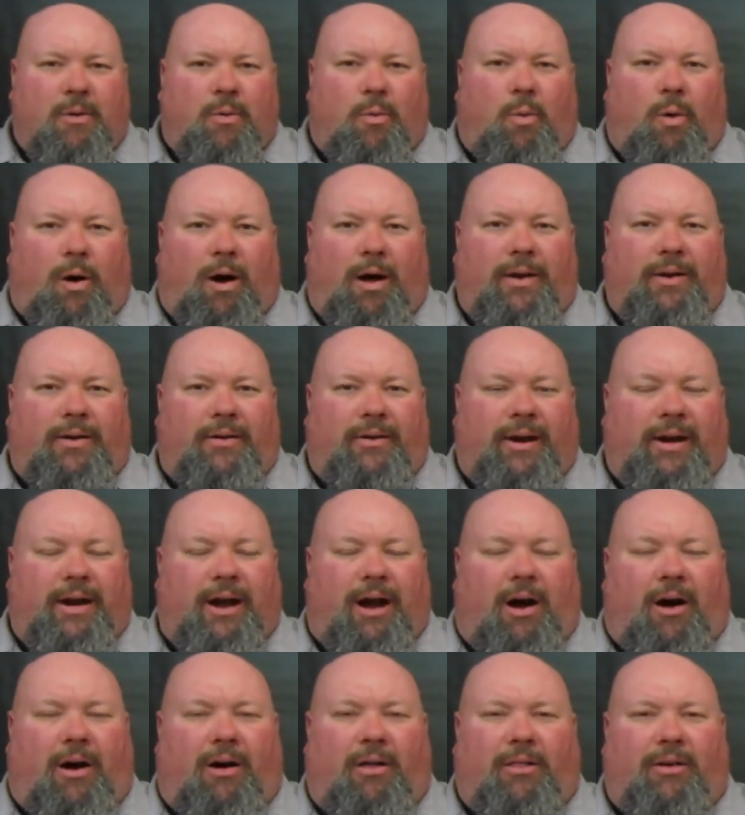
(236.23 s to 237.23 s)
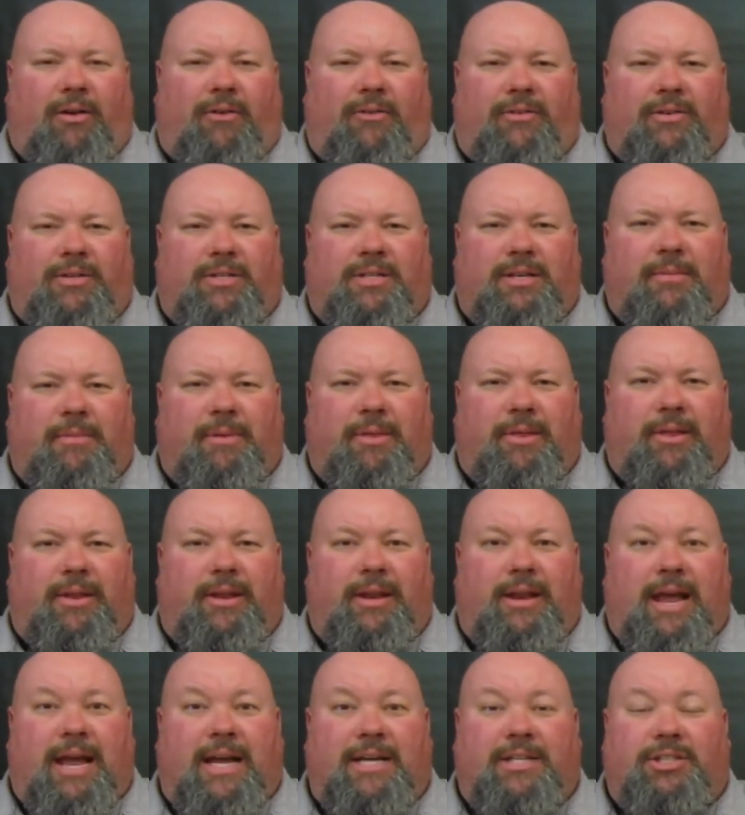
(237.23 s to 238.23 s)
wandering all over some of the
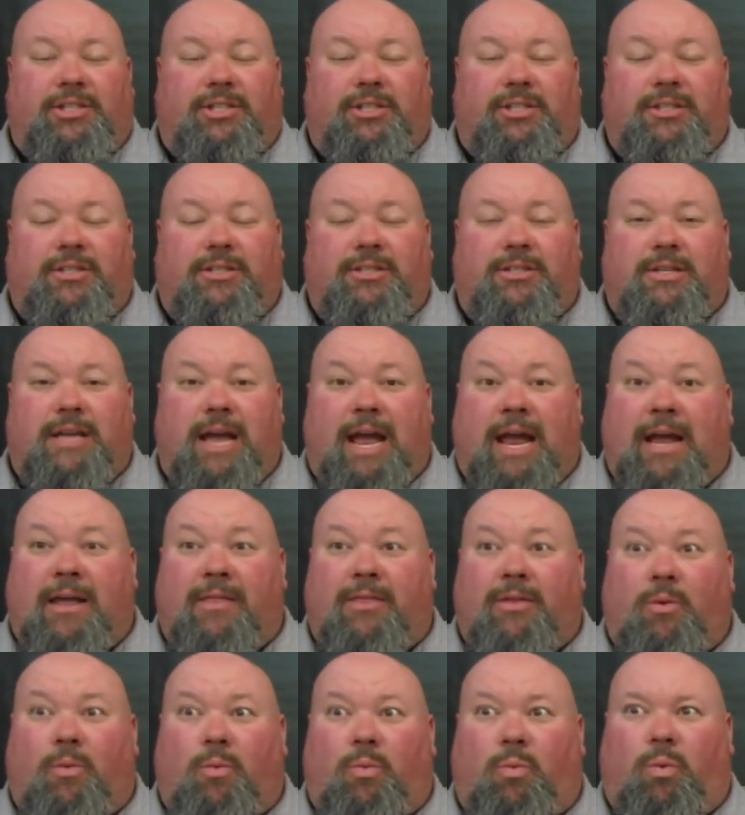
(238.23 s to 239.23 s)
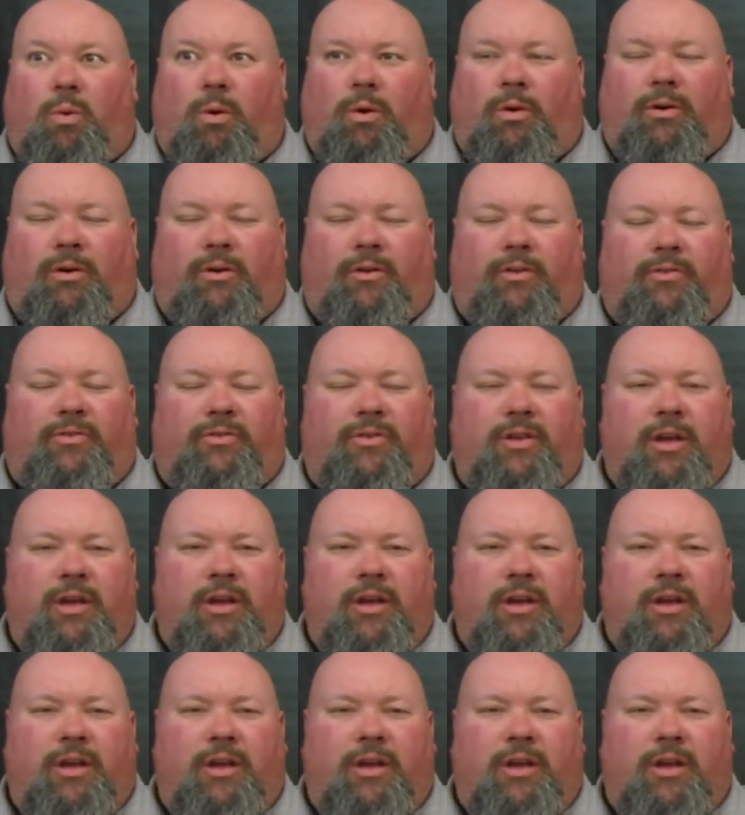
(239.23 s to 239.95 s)
nation's and the world's